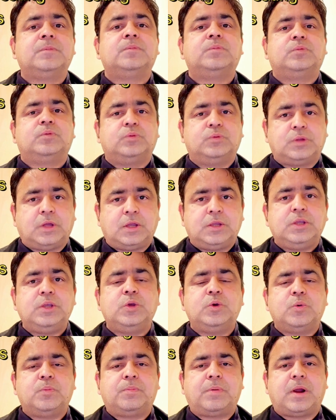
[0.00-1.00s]
to the
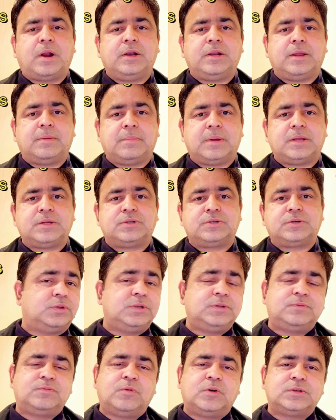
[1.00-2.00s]
EU Parliament.
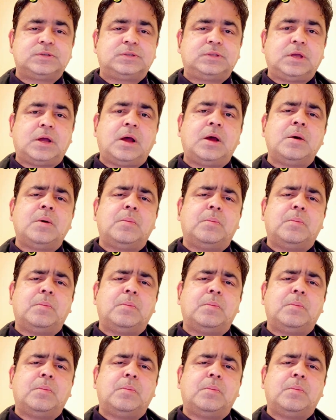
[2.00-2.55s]
This was the